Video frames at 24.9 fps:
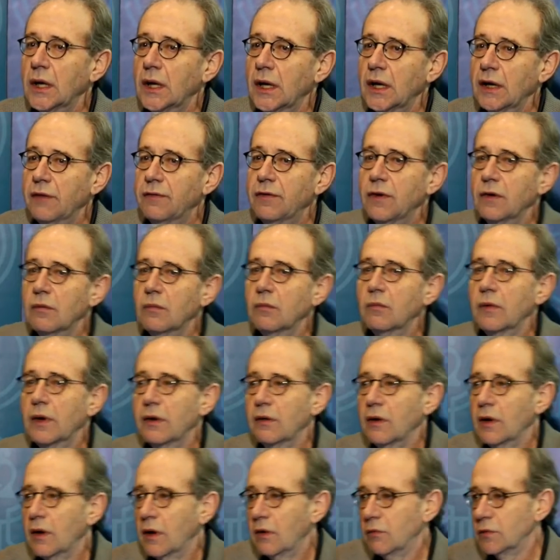if it
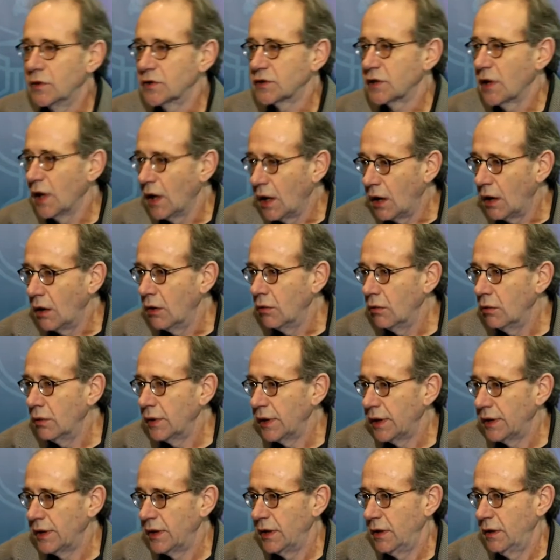was low
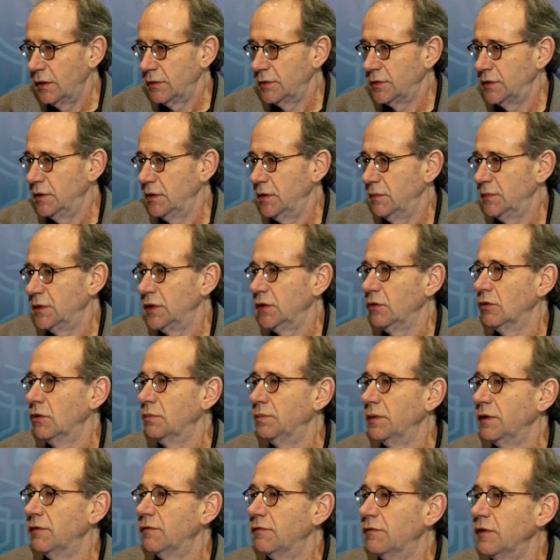in our terms, it would
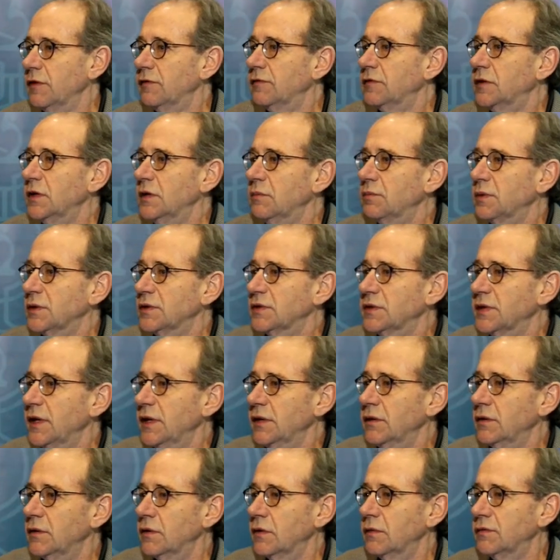be
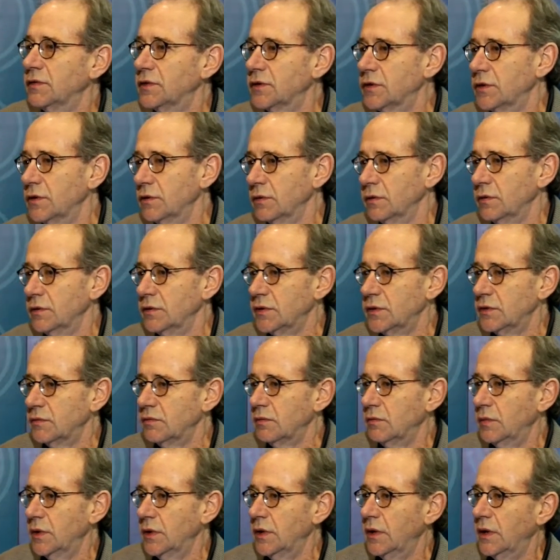50% of students
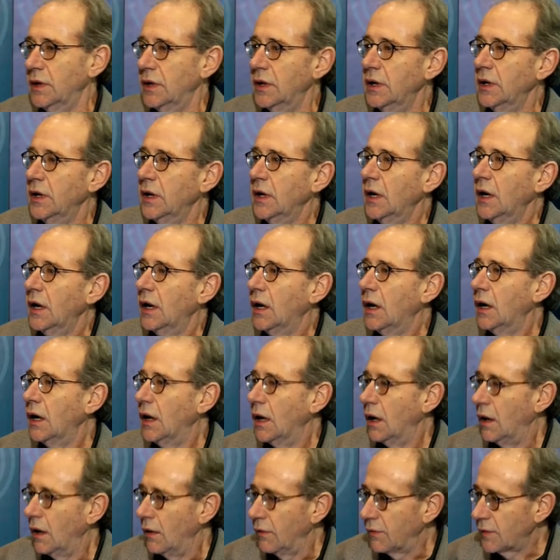were
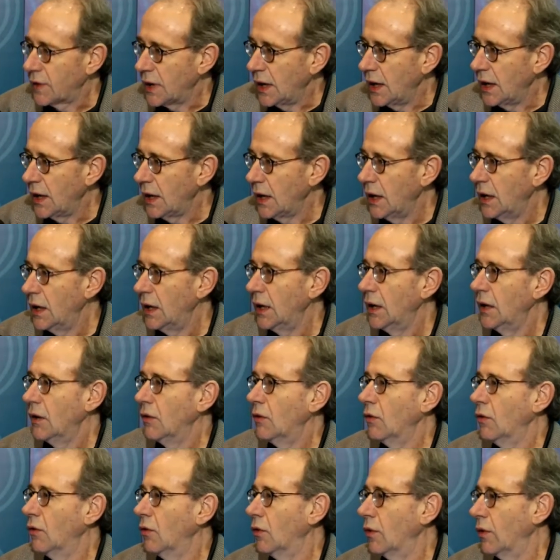of color
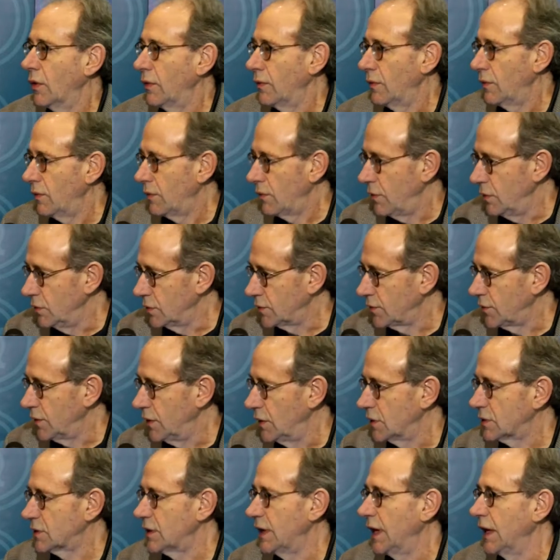or whose
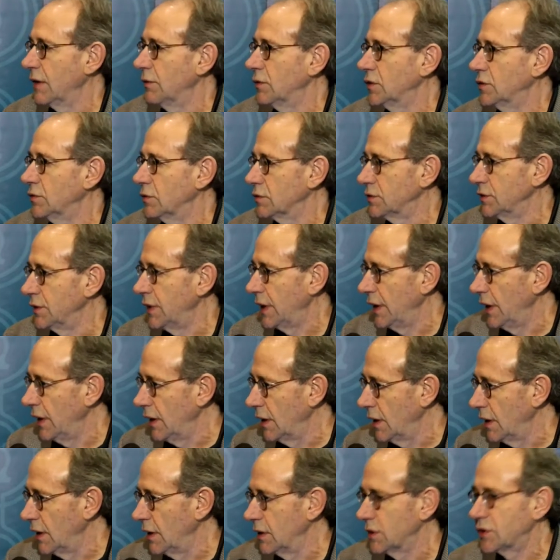first language wasn't
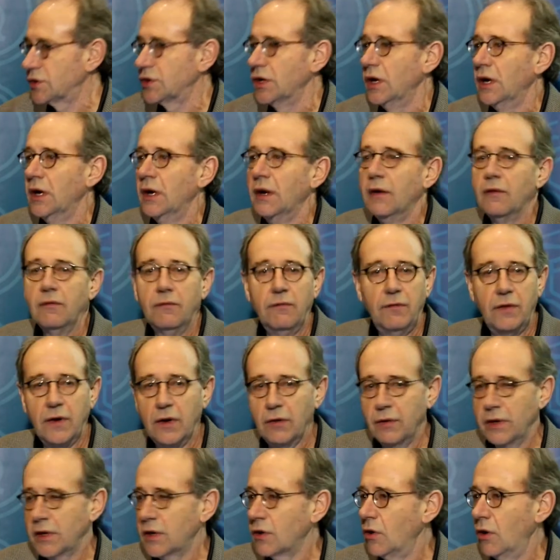English.
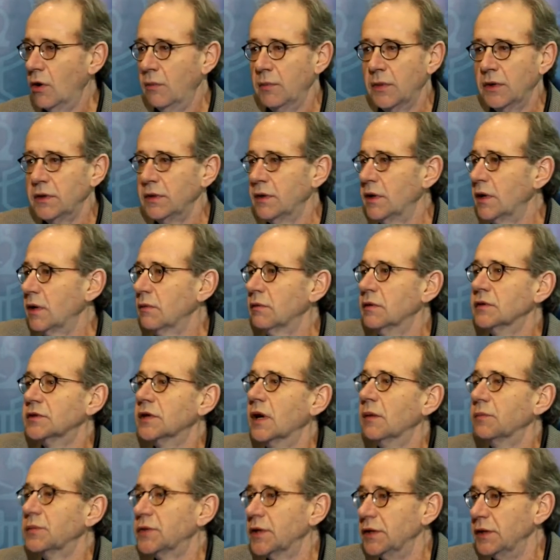Very common that it was
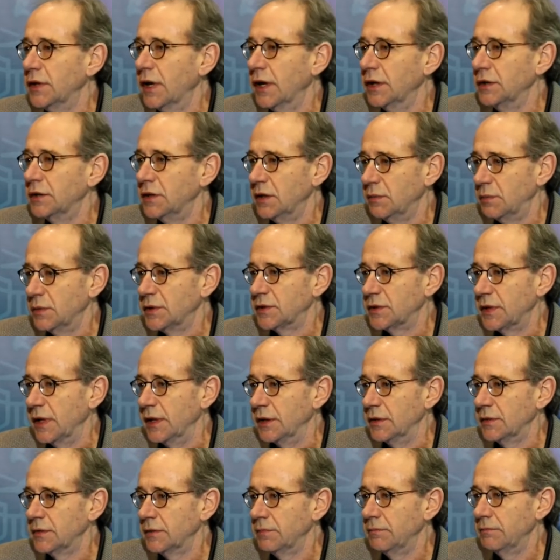up to
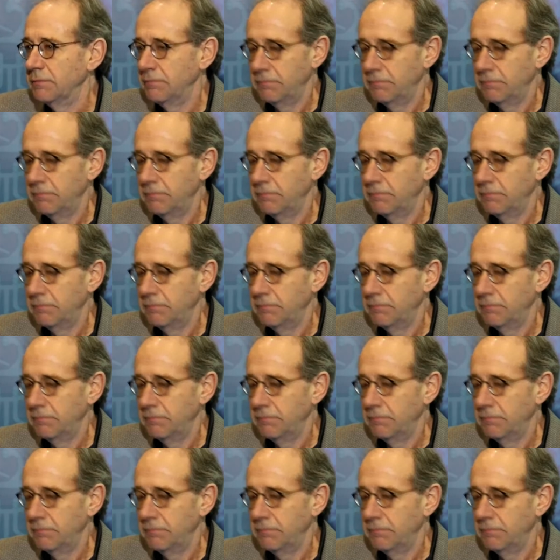90%.